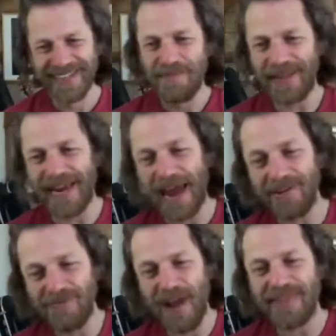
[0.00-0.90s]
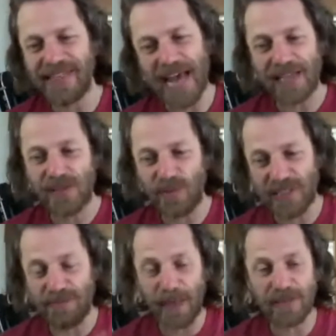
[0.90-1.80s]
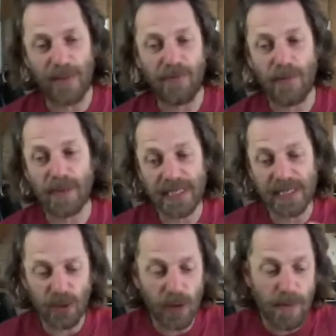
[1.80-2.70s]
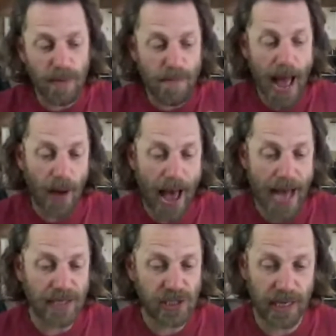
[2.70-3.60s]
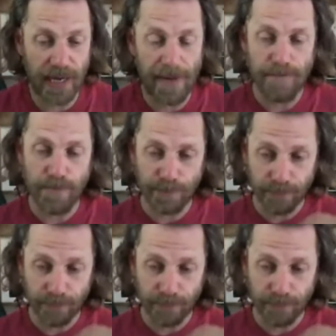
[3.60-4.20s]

but they hadn't read the text, which built up for it, because it's all about actually,